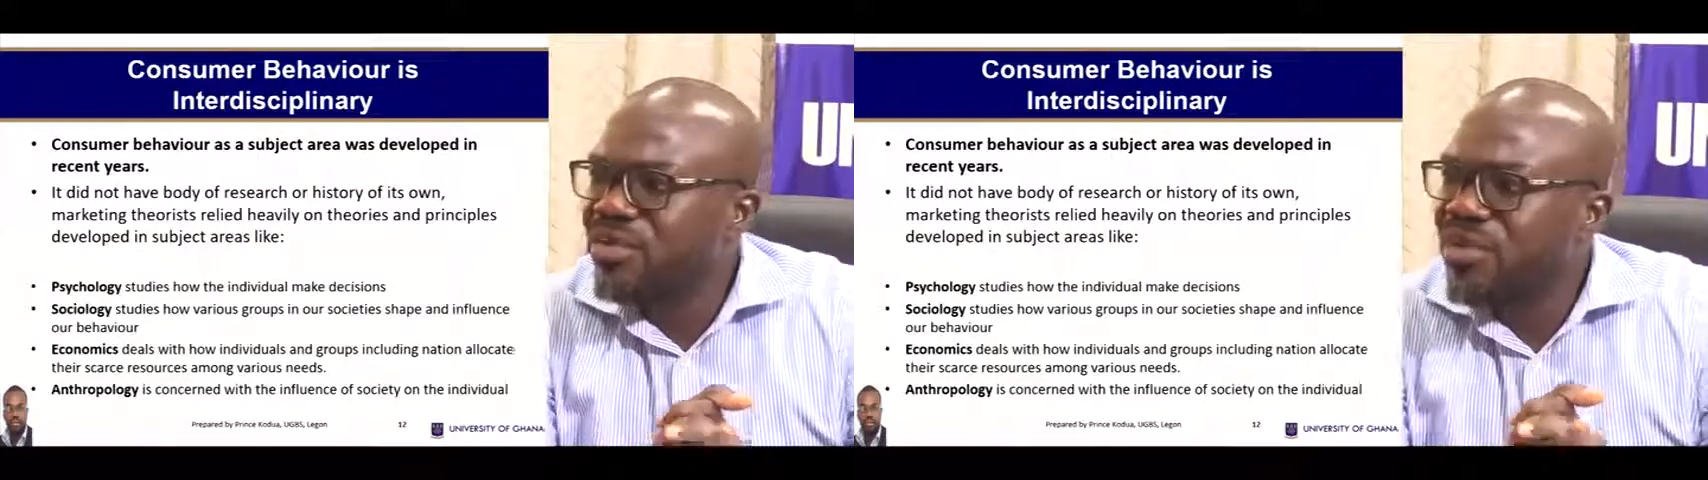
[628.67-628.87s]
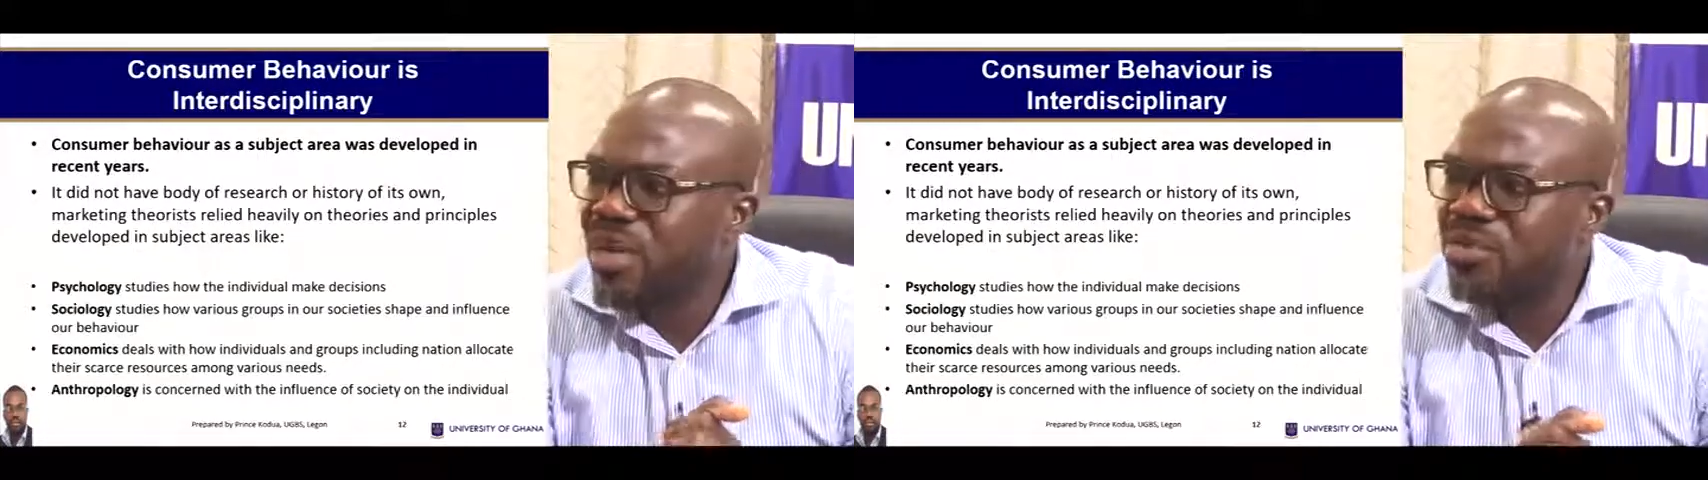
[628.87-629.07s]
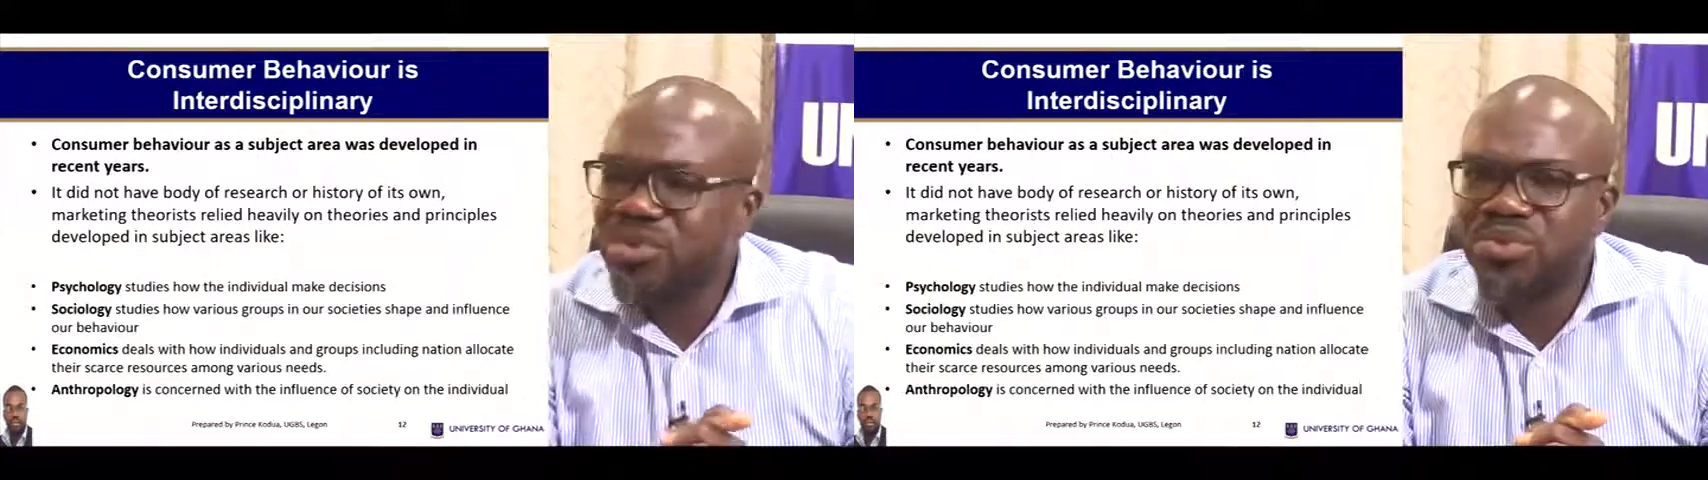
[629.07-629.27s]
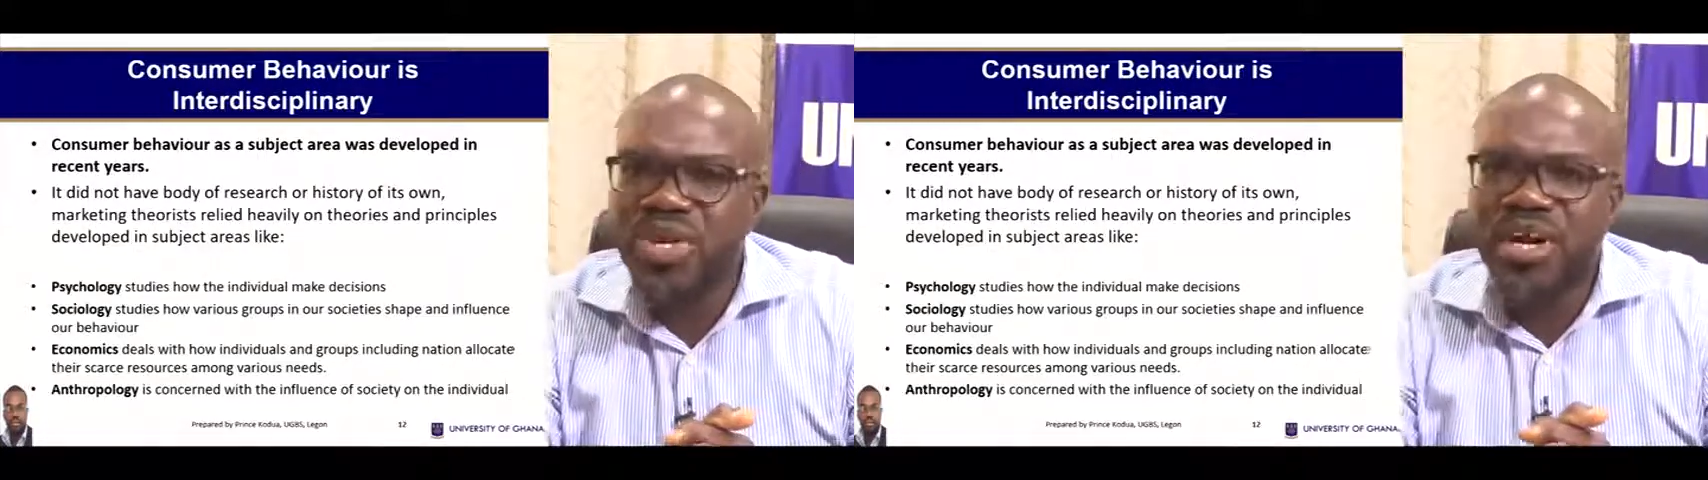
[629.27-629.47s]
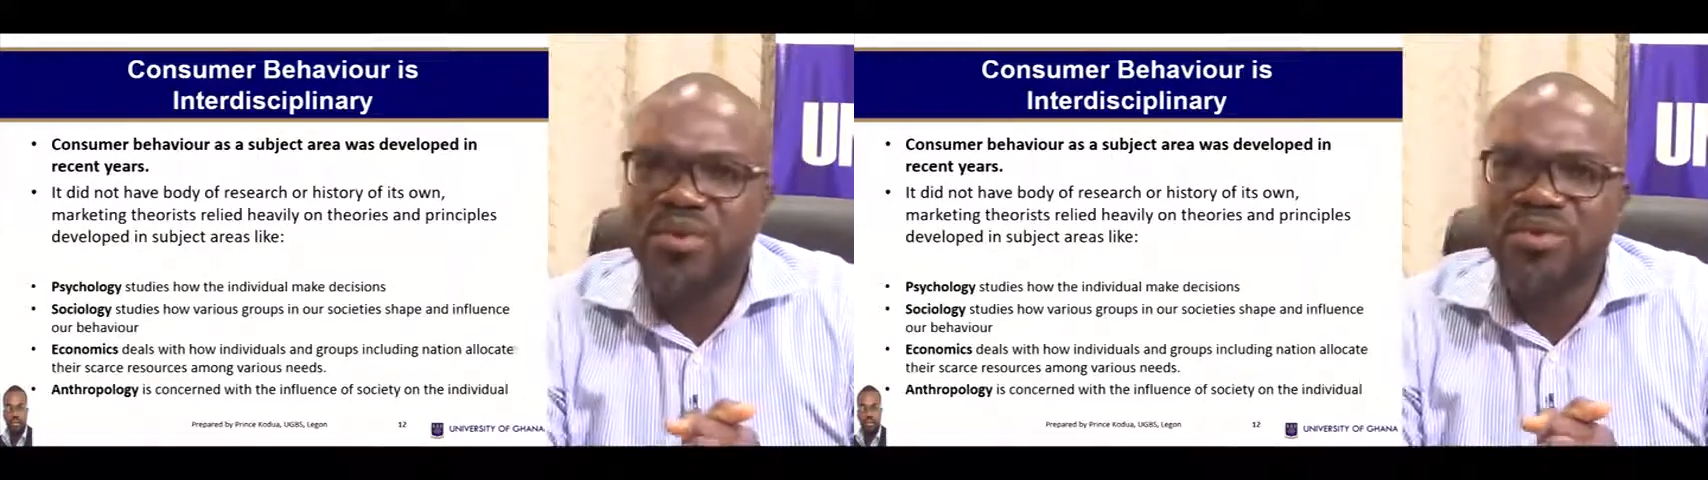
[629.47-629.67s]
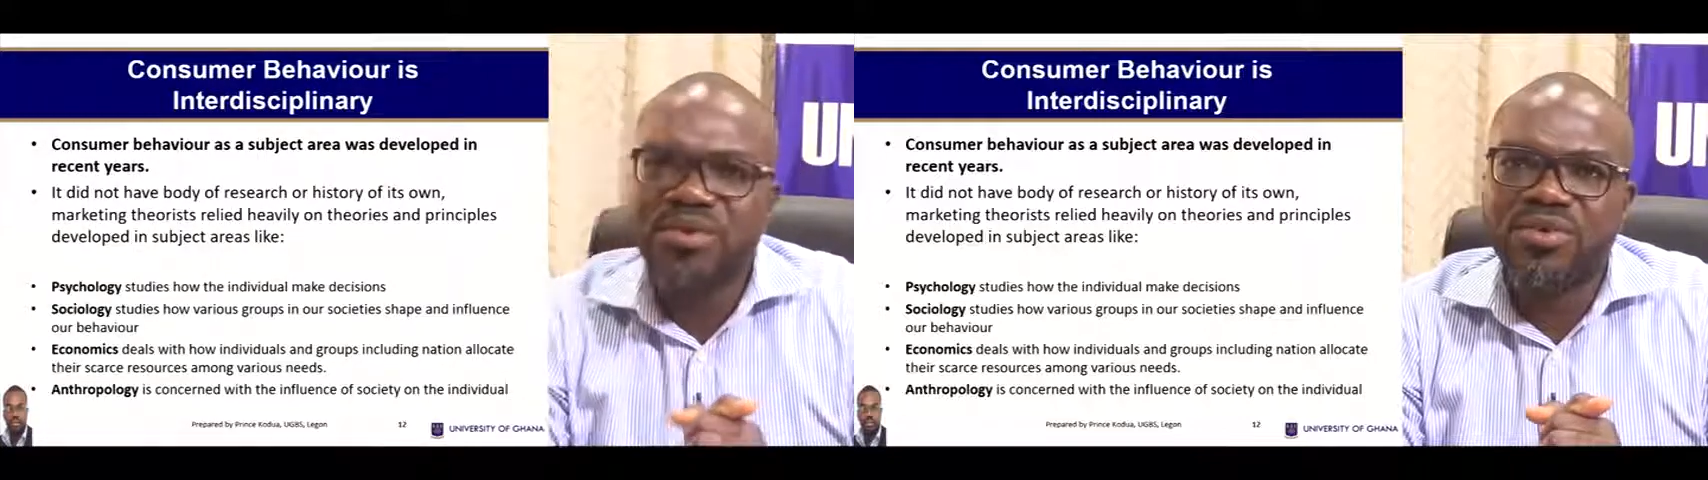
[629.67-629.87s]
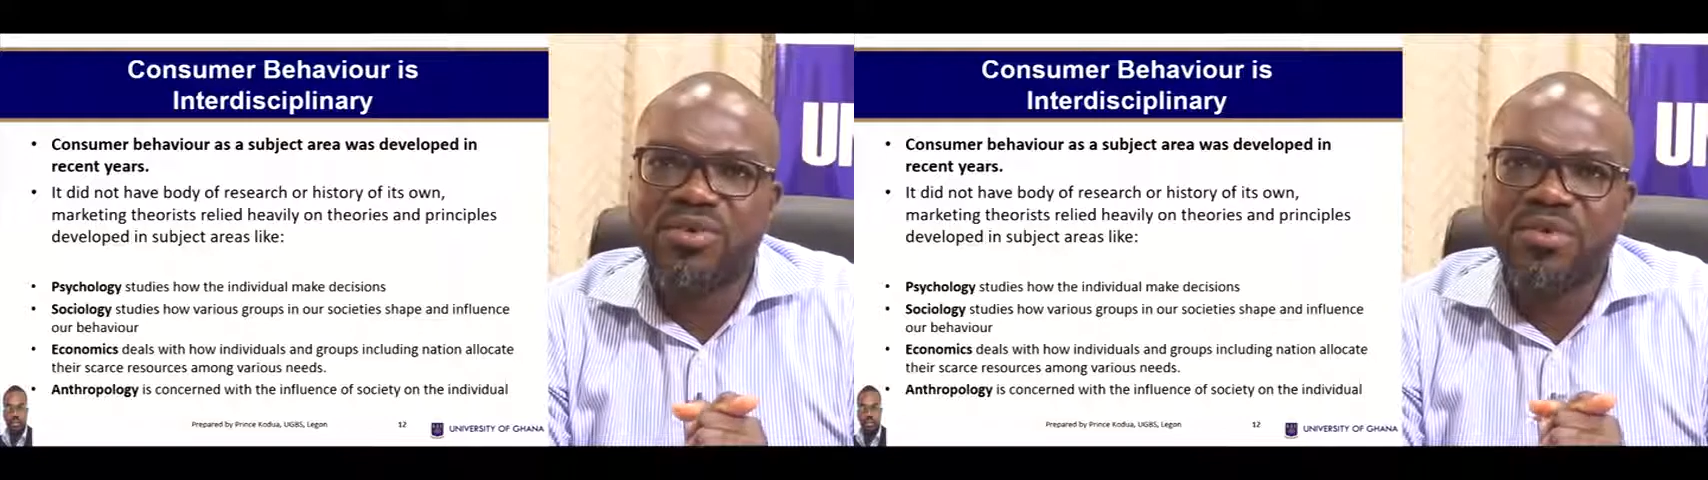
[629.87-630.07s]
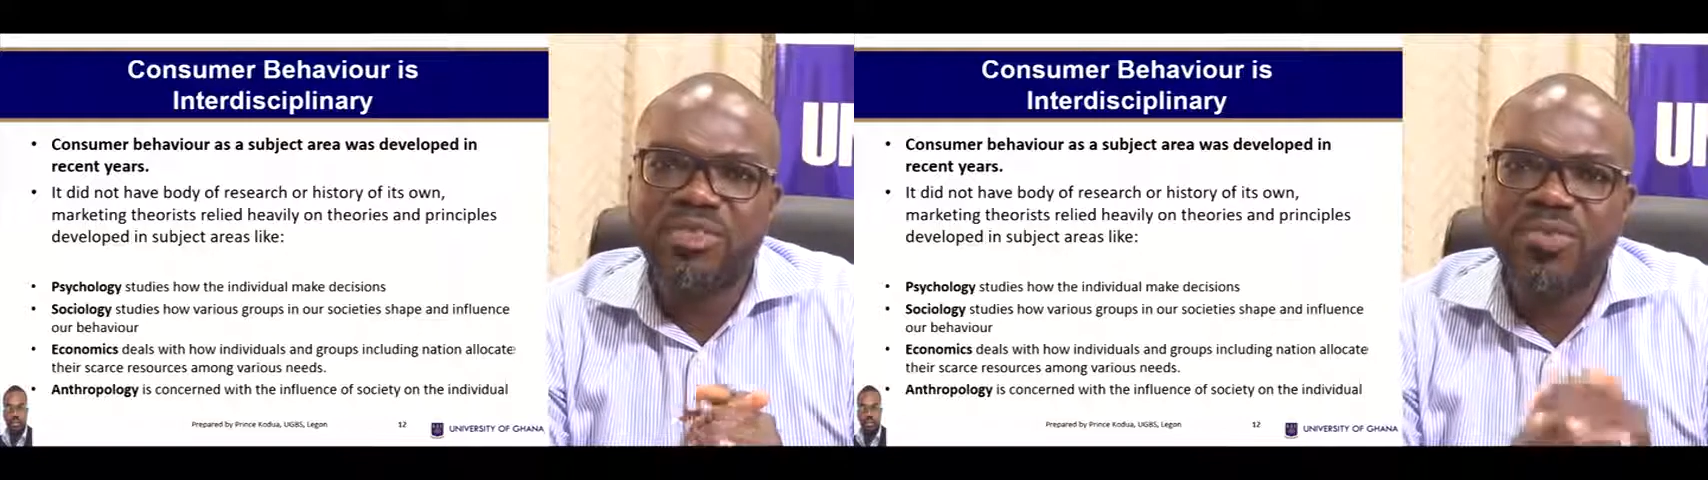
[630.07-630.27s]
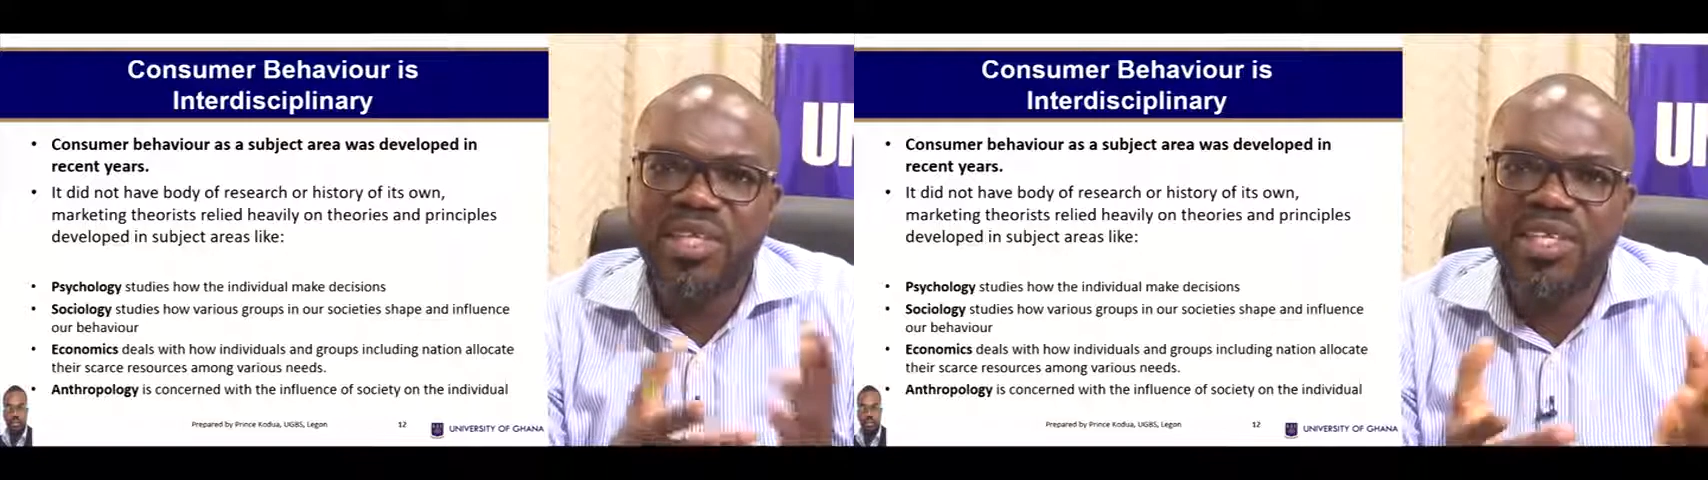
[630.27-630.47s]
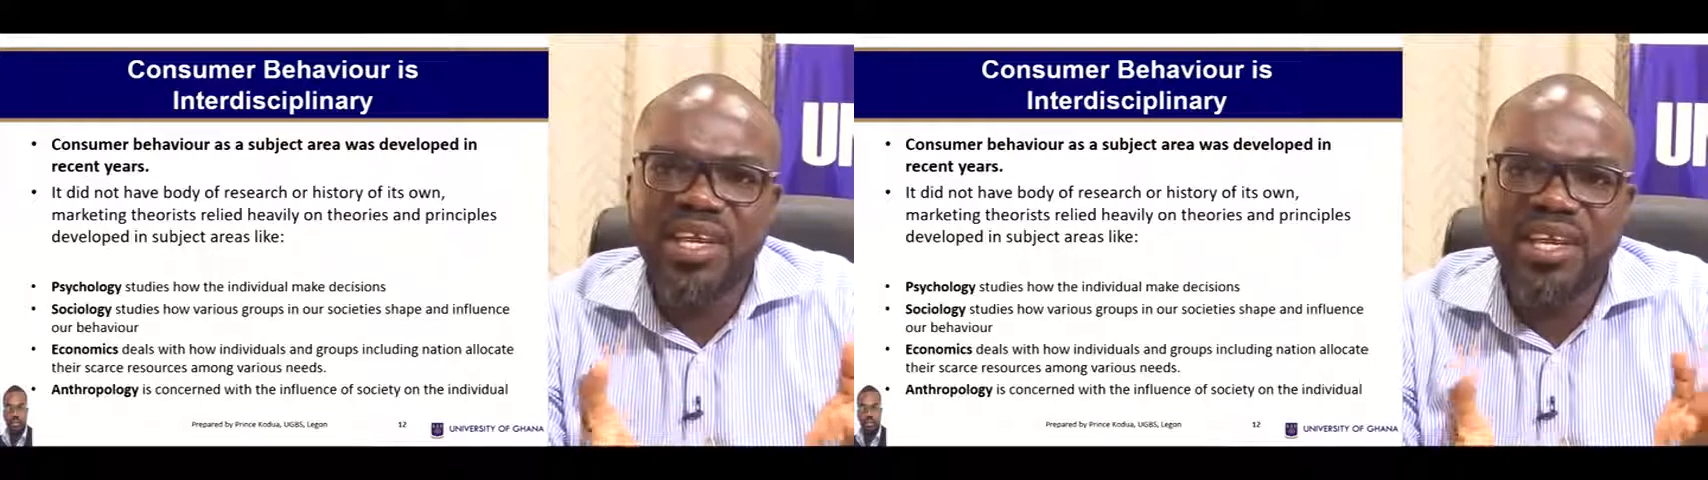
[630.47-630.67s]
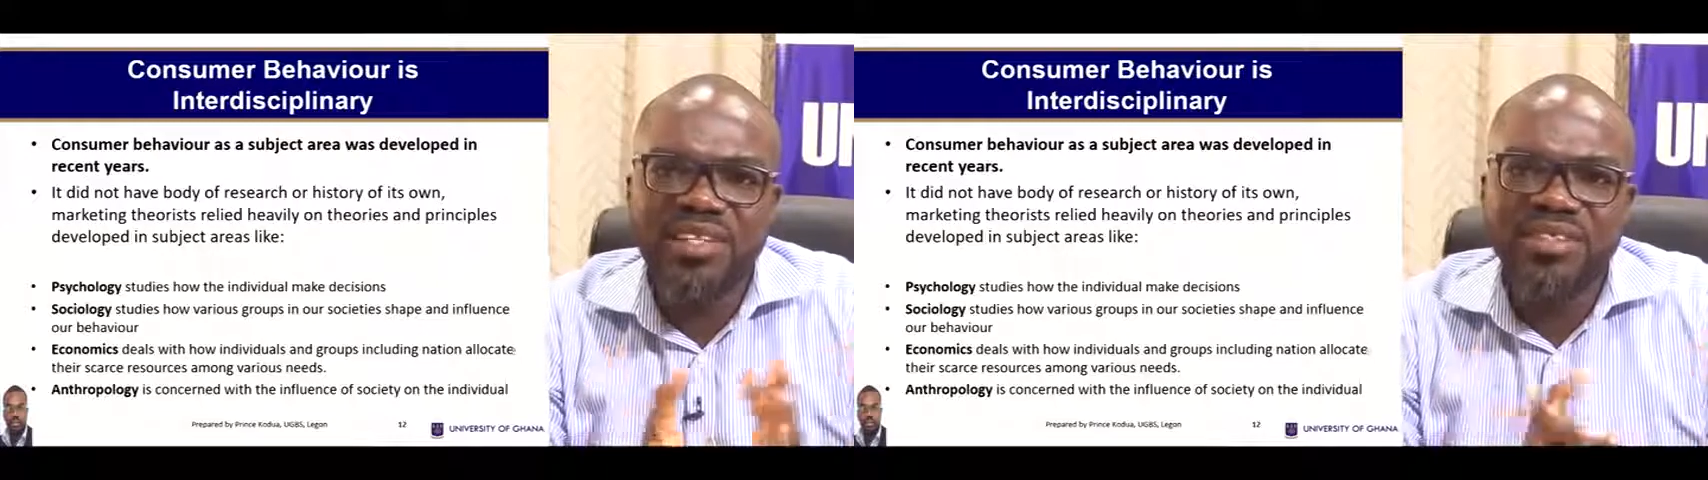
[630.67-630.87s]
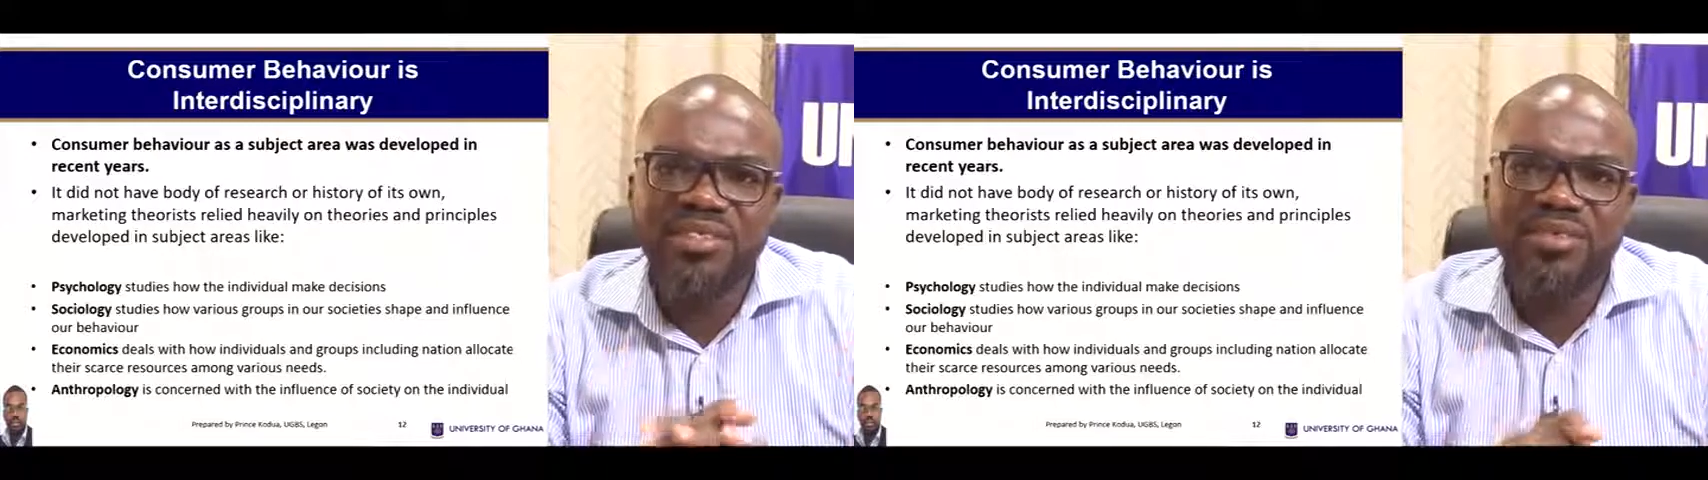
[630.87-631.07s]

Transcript: Come to how consumers learn.